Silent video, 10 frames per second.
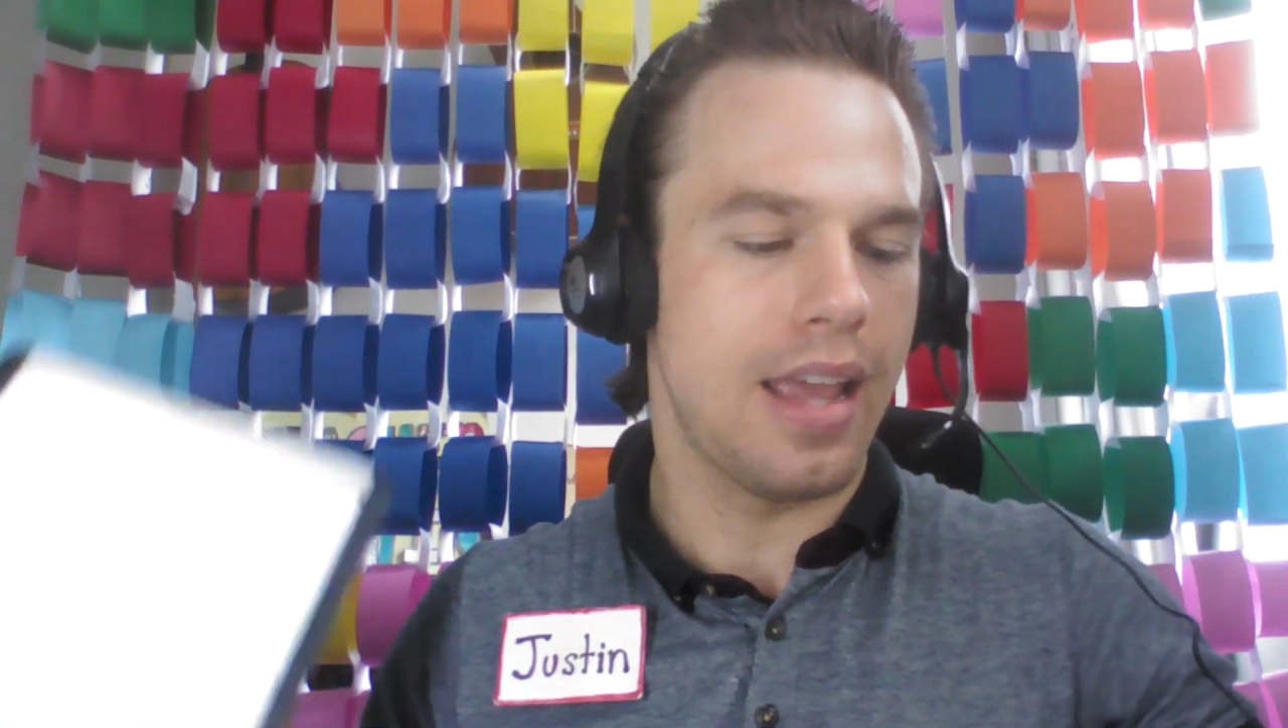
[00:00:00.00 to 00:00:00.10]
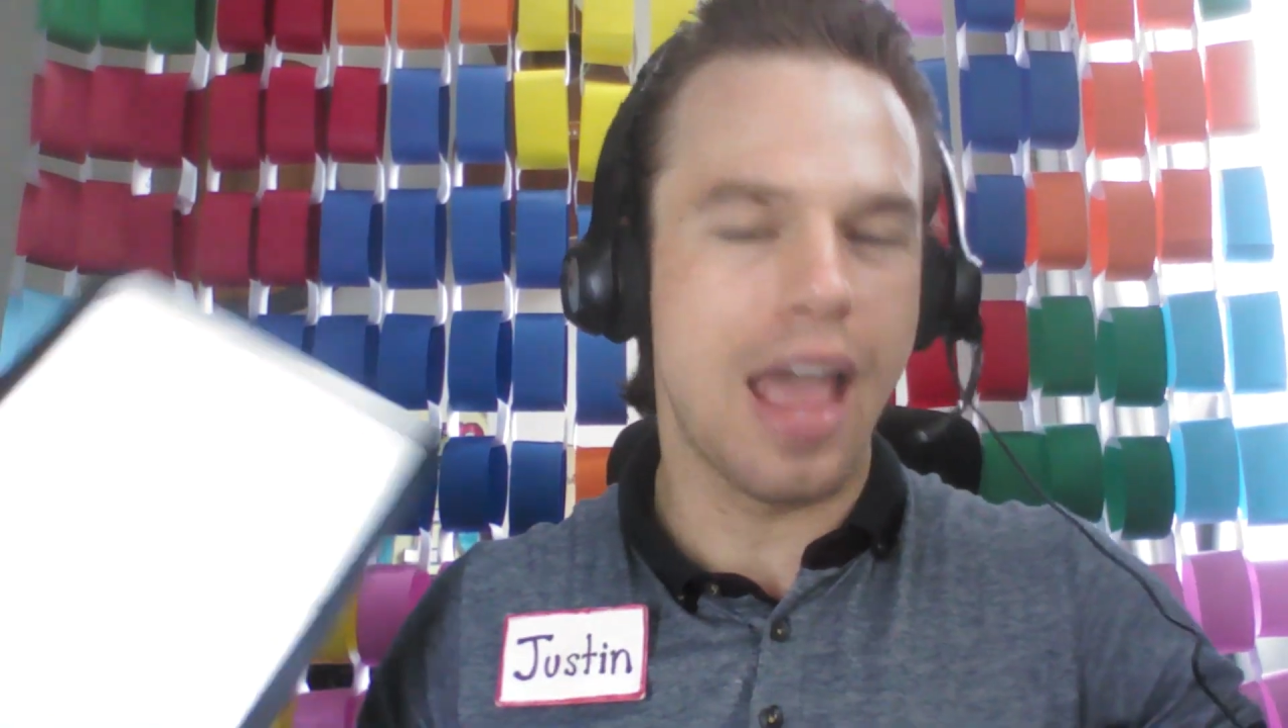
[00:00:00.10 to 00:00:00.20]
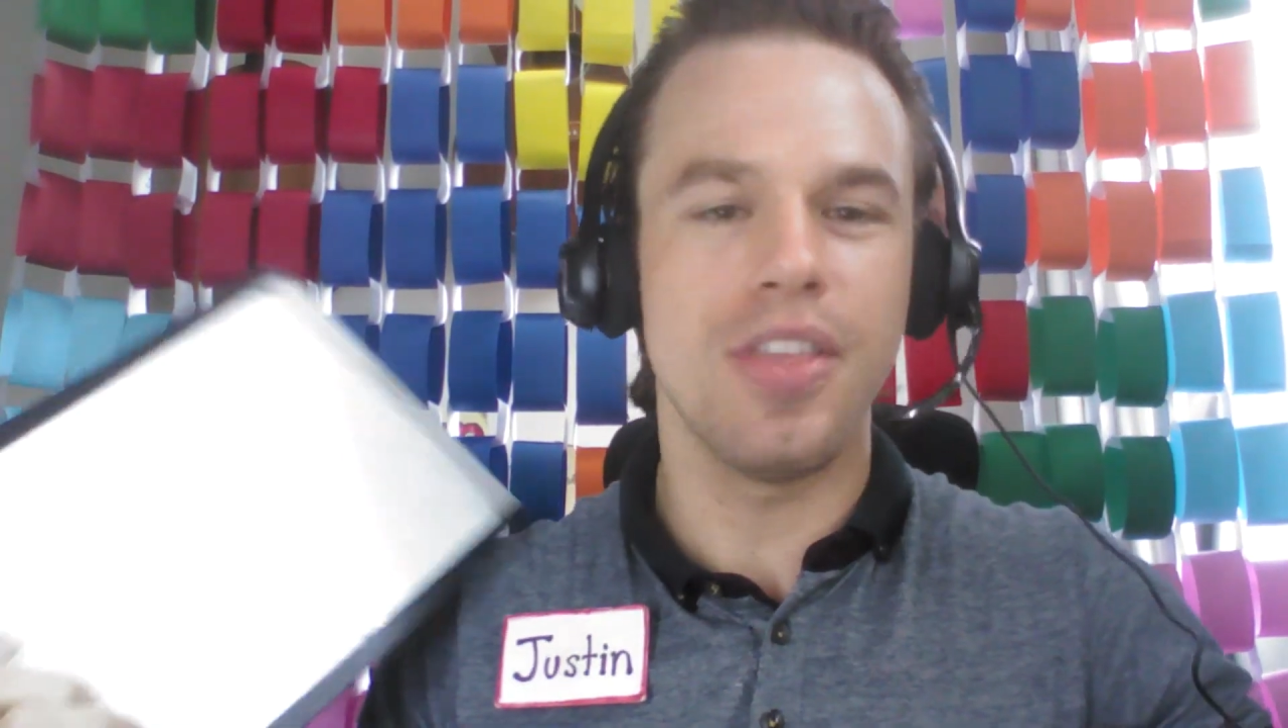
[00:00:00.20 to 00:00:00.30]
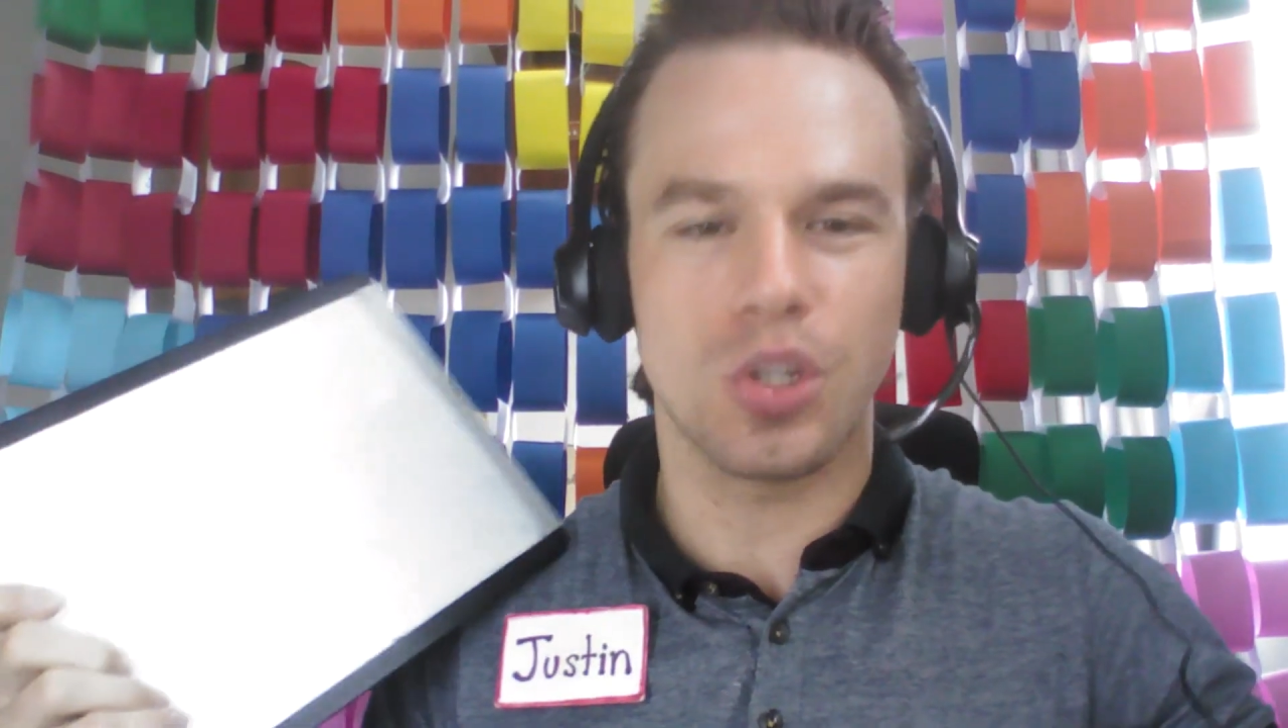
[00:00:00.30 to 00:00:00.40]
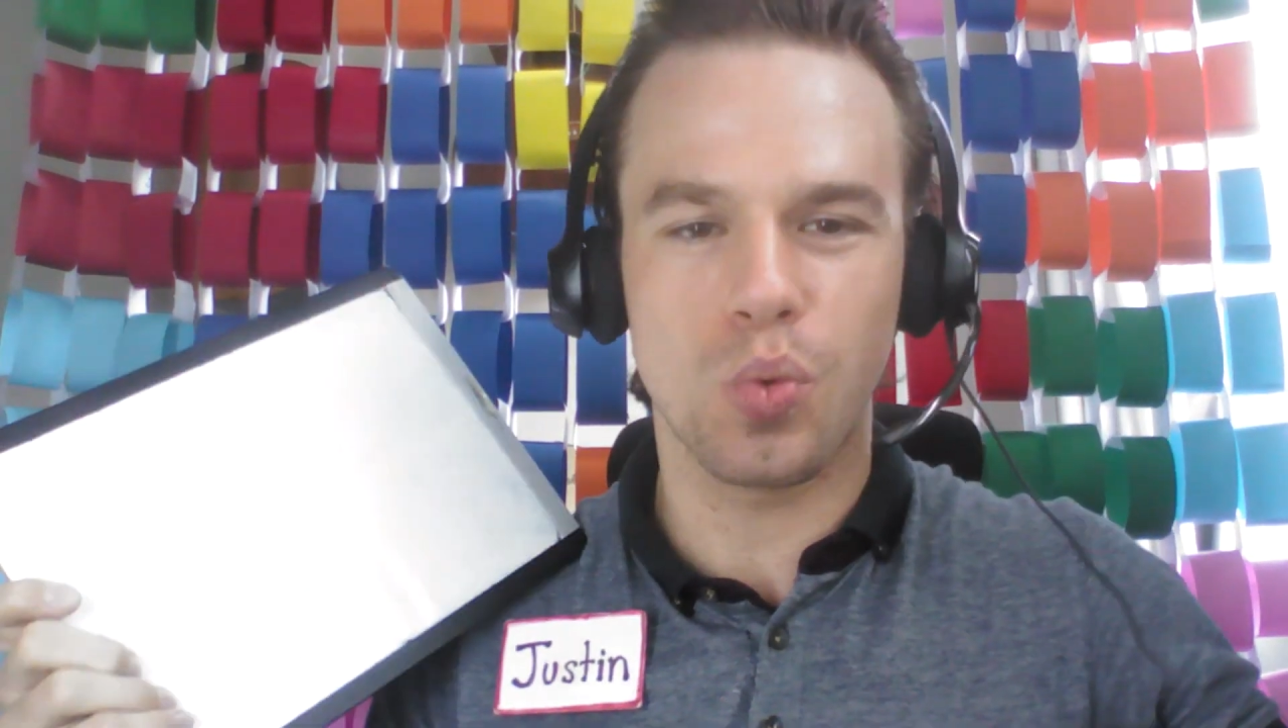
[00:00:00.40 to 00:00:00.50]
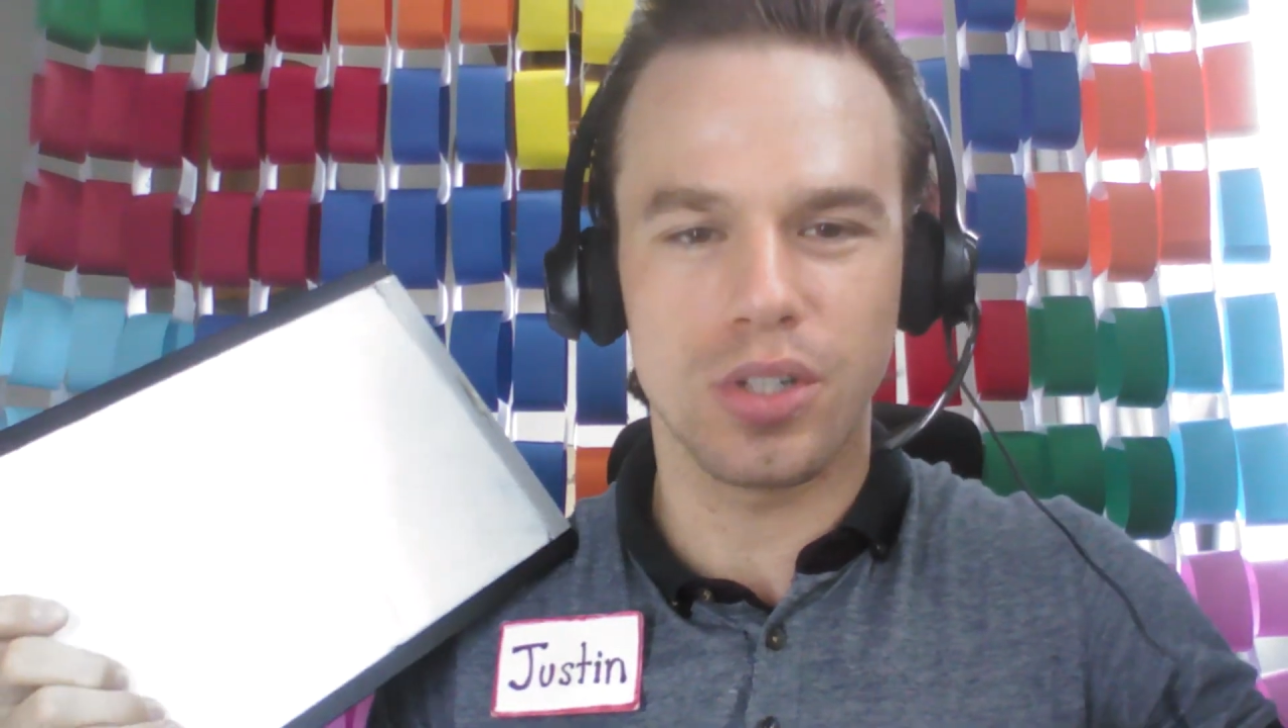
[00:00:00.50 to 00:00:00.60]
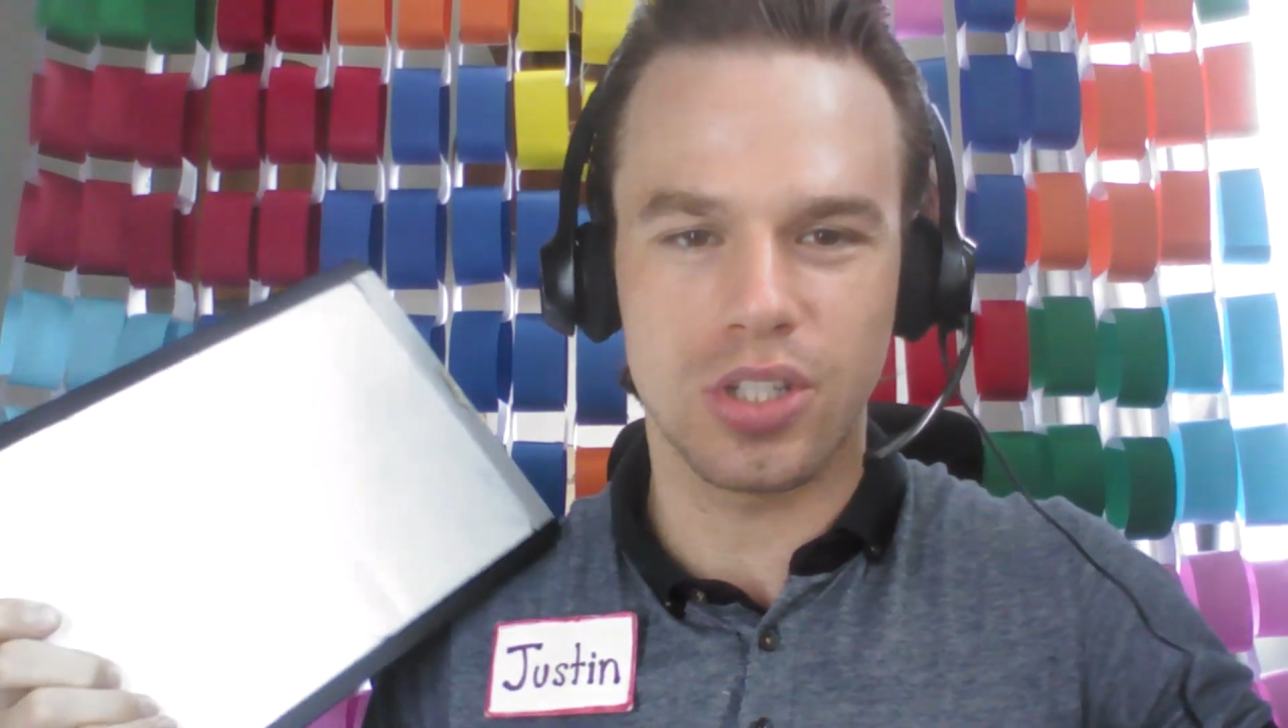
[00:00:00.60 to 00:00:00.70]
and this word